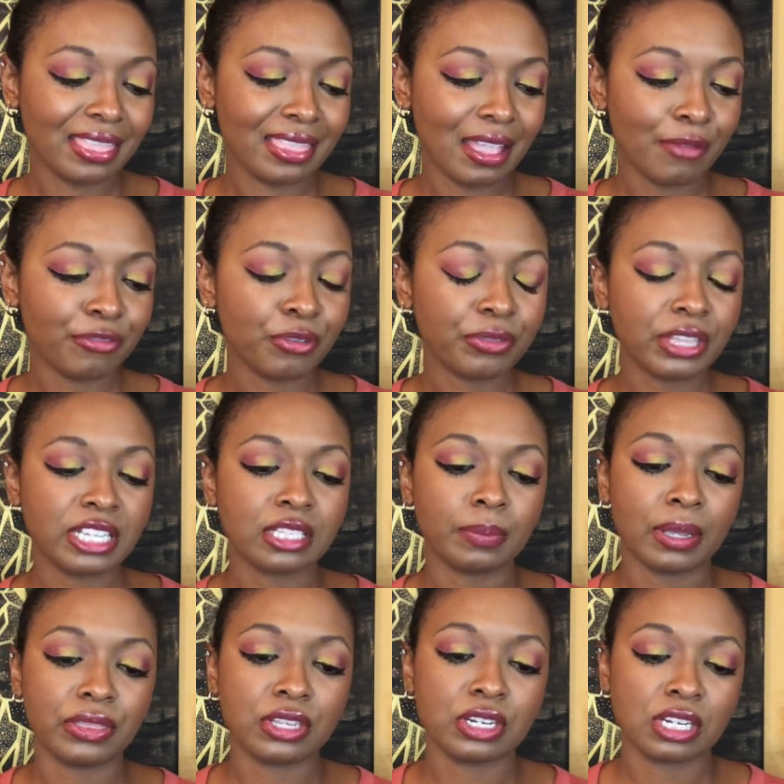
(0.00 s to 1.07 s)
A few things
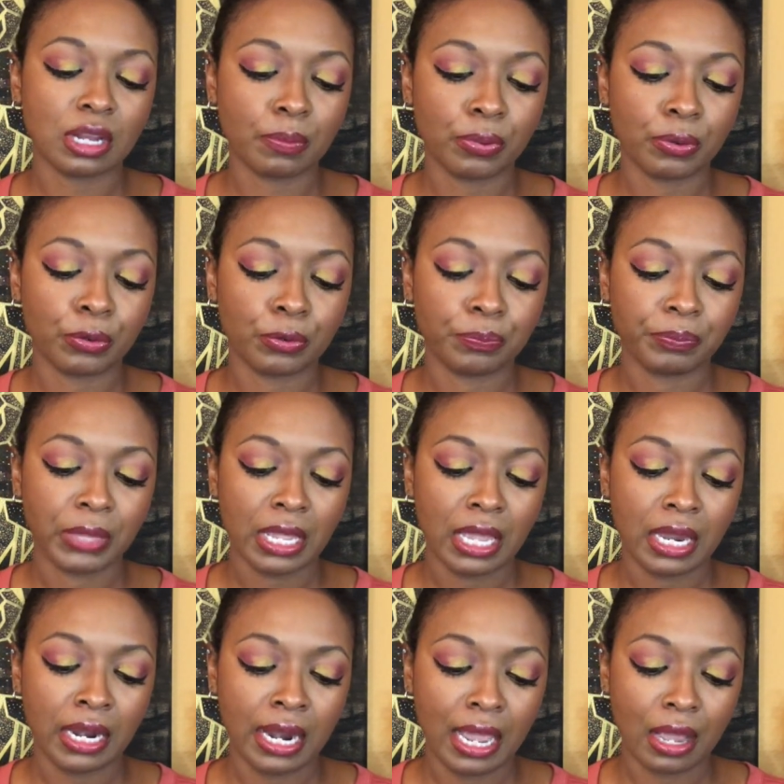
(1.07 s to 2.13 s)
about this shampoo.
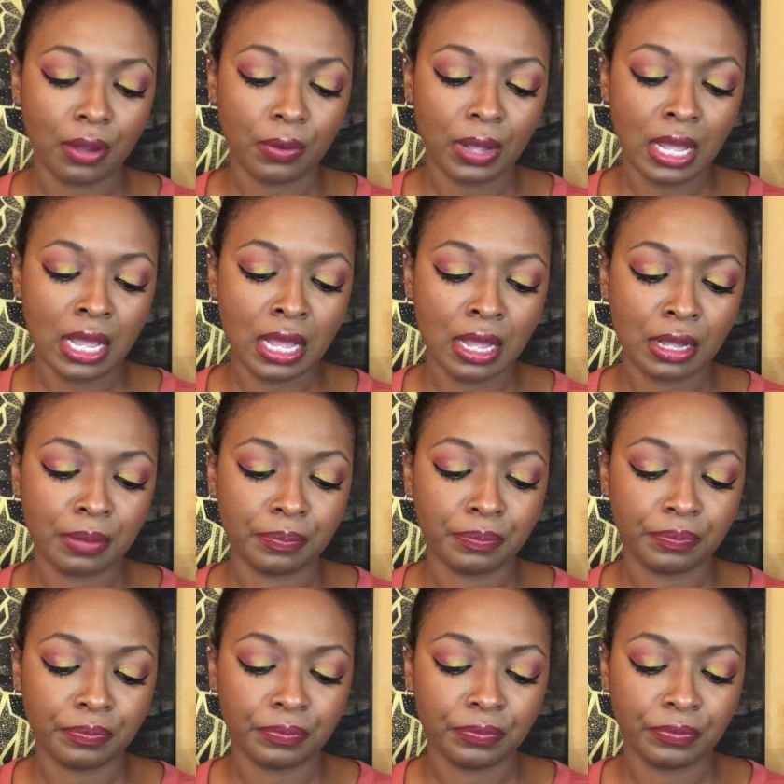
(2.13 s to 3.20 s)

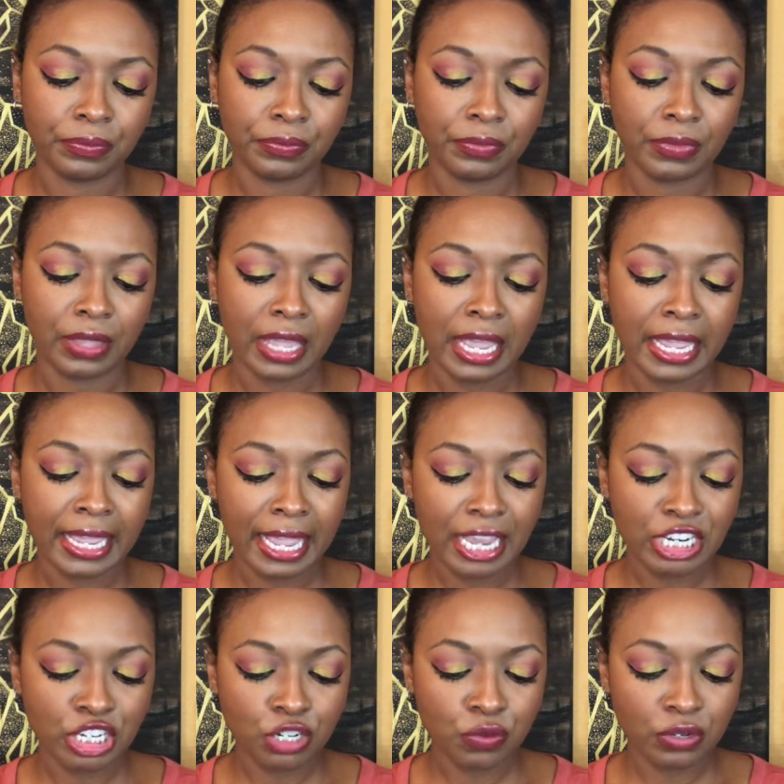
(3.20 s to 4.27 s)
Now, in
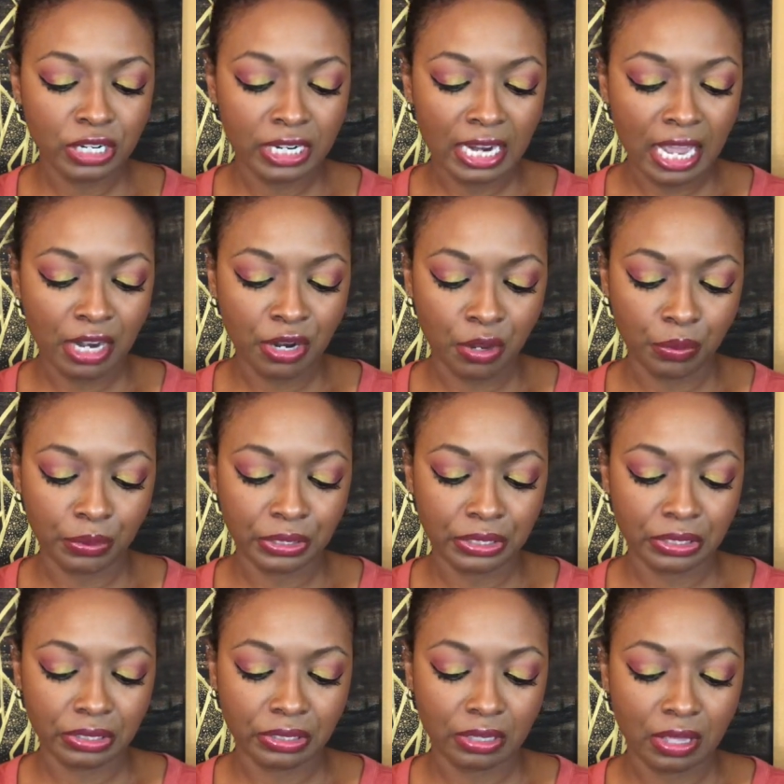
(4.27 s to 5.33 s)
case you did not
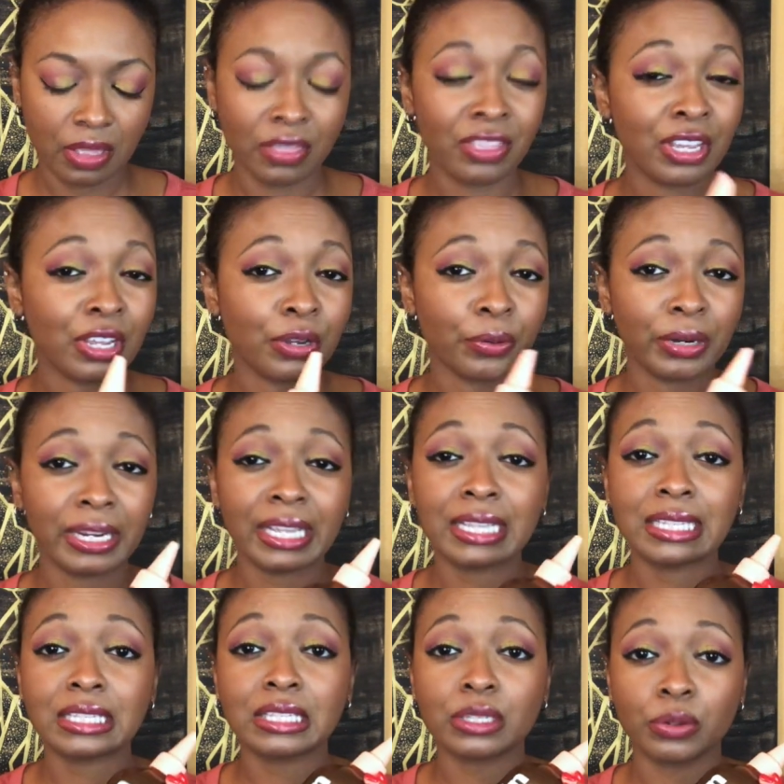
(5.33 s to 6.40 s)
notice, the
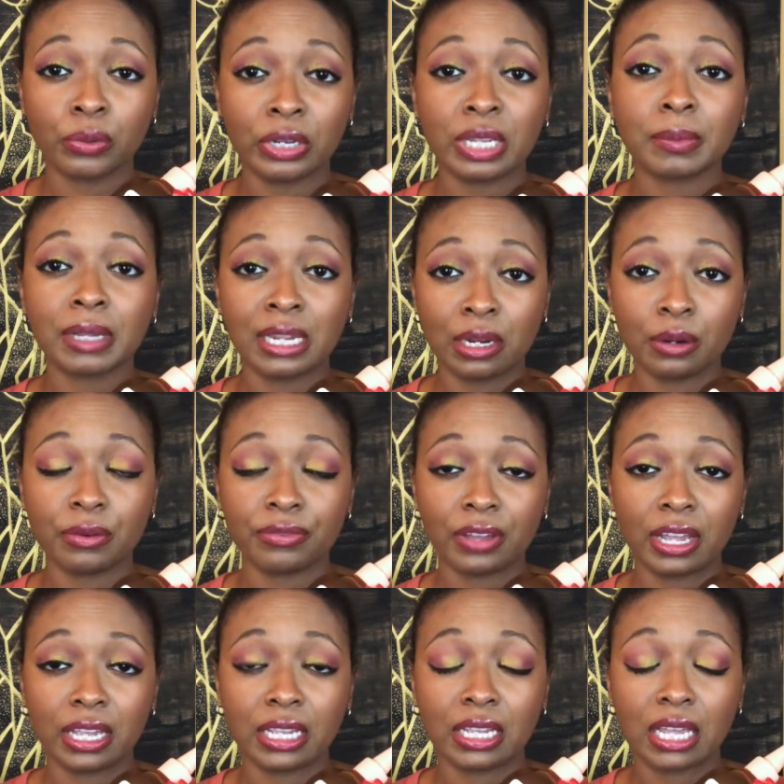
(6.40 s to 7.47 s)
ingredients scream
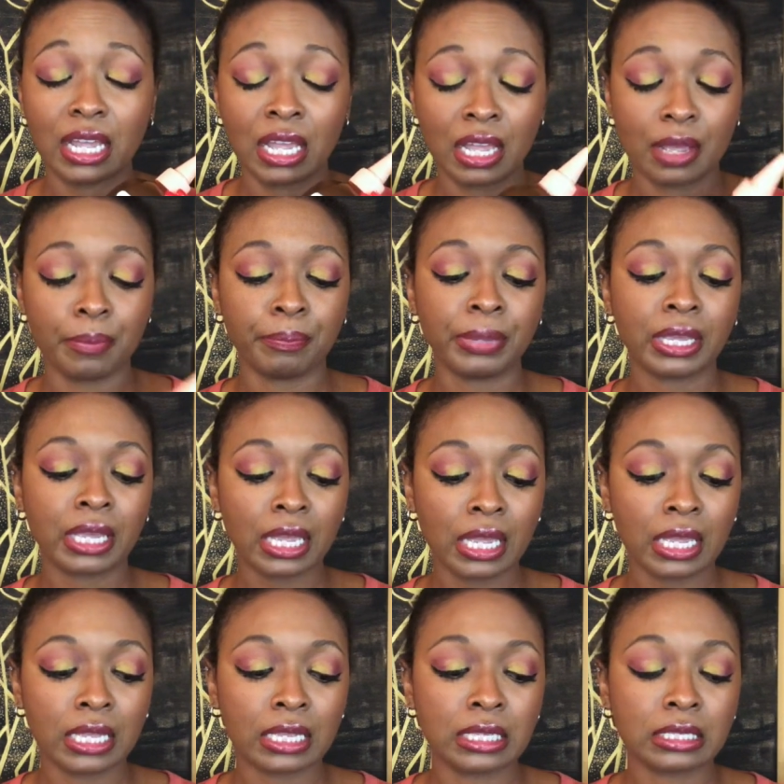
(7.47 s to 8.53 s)
clarifying
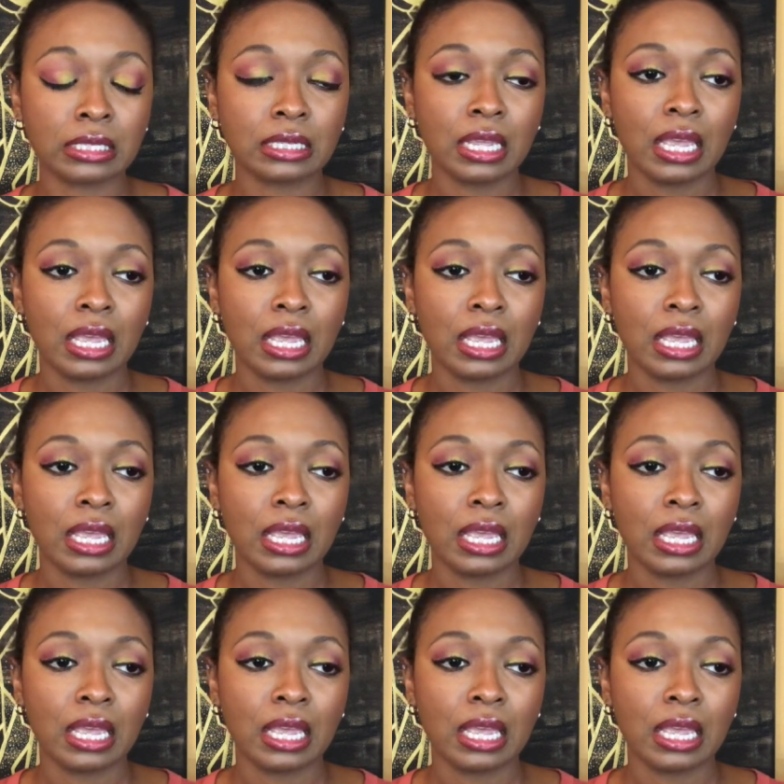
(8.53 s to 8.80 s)
because